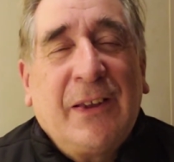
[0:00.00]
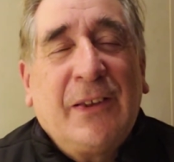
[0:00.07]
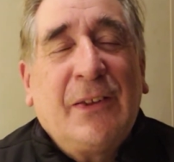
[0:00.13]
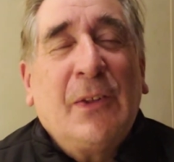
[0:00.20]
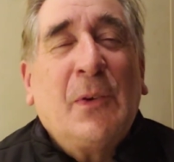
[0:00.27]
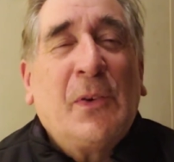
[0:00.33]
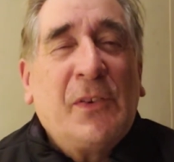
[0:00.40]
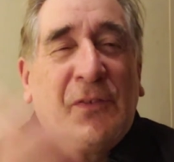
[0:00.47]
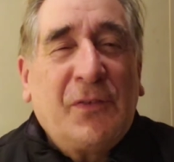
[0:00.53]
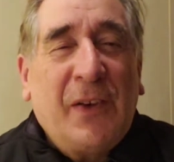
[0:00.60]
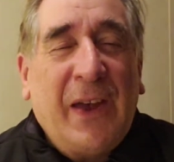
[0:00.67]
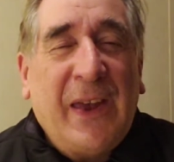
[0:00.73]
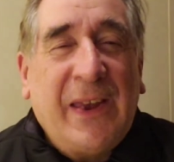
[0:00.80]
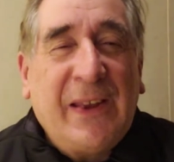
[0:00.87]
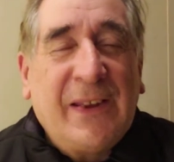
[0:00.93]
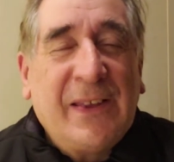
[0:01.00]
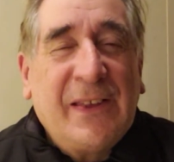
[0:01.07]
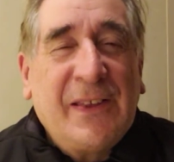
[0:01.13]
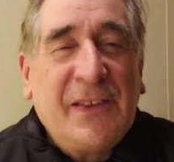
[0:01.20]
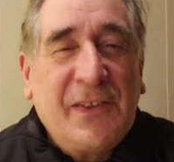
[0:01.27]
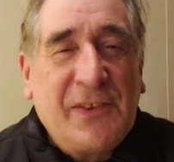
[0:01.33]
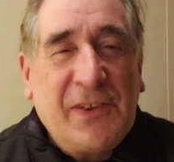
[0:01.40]
glorifying
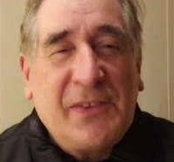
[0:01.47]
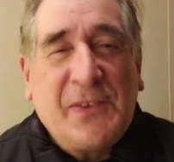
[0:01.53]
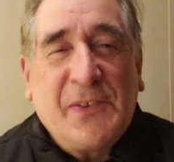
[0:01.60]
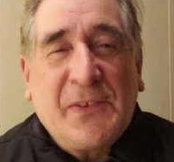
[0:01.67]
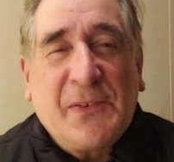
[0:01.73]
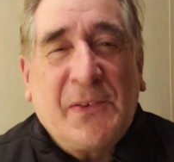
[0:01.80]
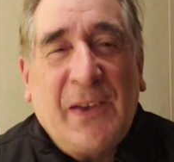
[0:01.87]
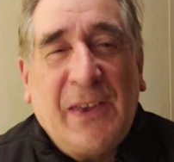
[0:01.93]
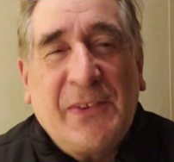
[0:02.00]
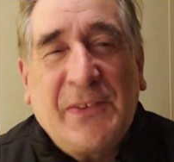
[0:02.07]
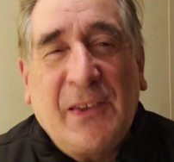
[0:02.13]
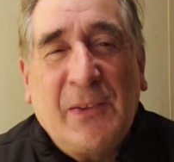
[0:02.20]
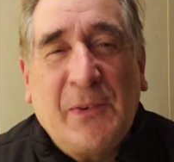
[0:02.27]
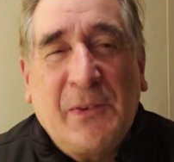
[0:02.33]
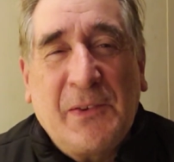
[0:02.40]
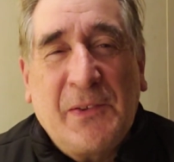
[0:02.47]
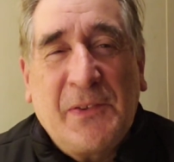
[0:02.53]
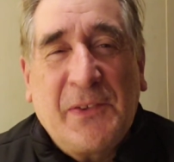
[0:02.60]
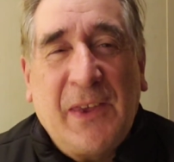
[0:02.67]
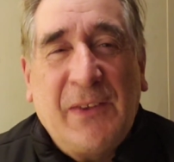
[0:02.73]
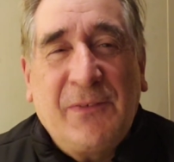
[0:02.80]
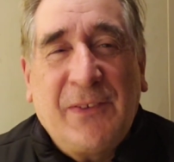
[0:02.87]
Jesus Christ, our Lord and
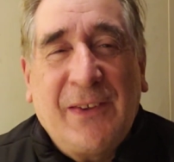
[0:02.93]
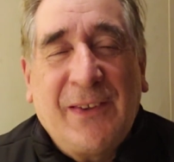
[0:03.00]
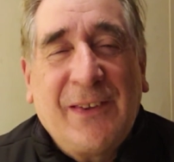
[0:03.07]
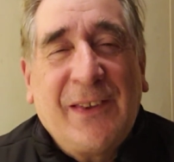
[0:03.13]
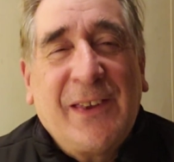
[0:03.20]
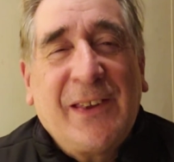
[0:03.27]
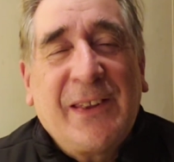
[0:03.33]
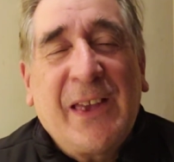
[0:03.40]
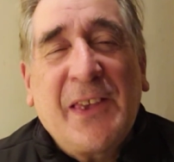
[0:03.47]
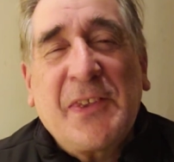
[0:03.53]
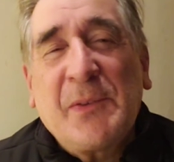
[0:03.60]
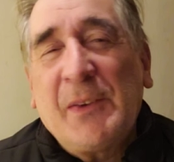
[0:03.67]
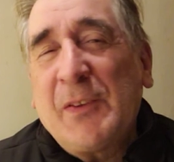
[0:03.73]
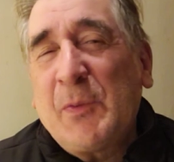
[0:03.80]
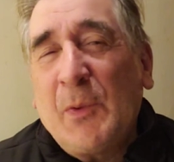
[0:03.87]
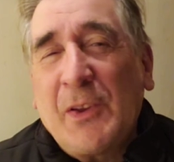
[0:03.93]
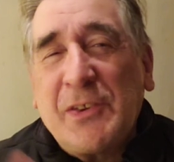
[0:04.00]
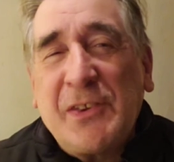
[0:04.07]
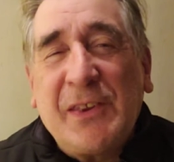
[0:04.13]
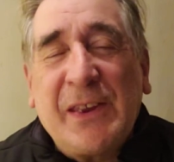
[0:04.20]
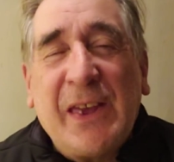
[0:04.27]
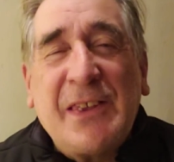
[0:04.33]
Savior. Thanks so much for
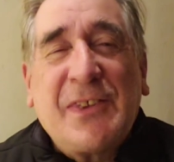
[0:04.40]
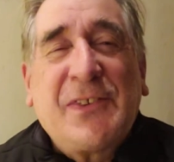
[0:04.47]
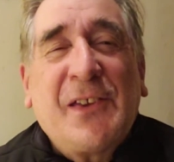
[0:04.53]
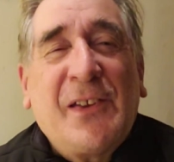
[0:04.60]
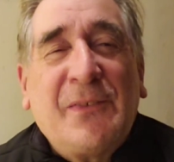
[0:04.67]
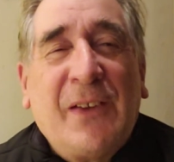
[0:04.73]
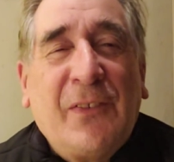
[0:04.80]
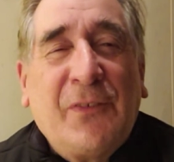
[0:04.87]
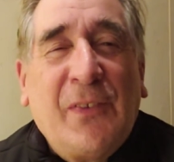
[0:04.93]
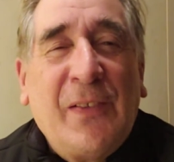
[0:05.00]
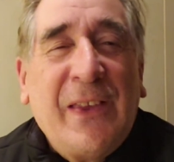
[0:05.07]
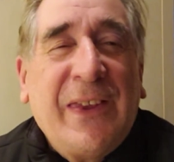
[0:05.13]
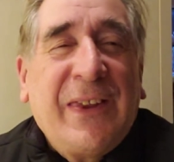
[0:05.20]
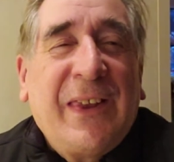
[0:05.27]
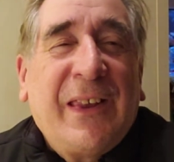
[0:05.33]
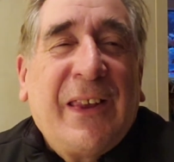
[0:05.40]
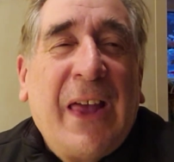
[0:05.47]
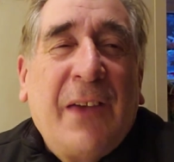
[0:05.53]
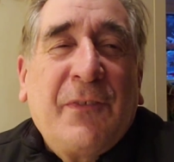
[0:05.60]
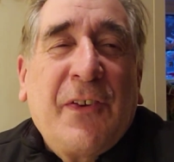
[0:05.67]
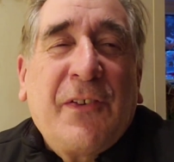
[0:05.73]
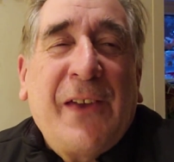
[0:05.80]
watching today. It's John Ruffle.
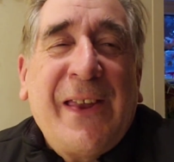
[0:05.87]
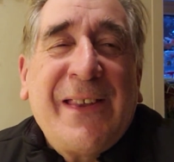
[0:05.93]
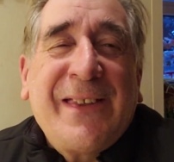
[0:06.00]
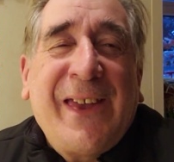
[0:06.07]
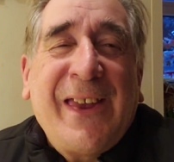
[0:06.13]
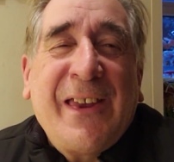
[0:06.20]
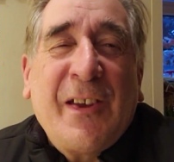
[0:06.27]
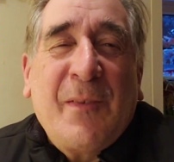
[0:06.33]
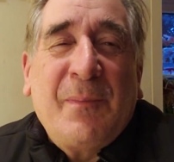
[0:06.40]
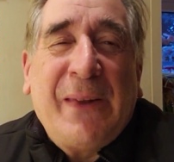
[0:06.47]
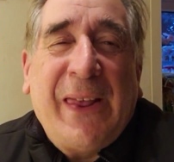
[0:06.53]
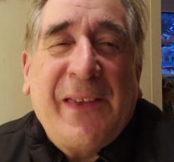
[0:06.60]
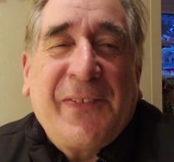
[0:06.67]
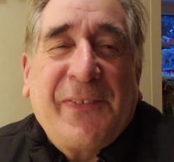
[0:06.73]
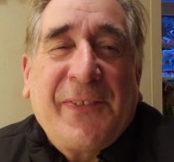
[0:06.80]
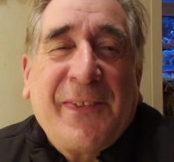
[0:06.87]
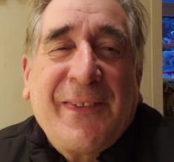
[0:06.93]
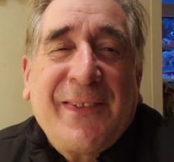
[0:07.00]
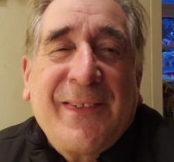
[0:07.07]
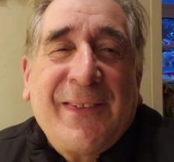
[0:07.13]
Have a great day. God bless.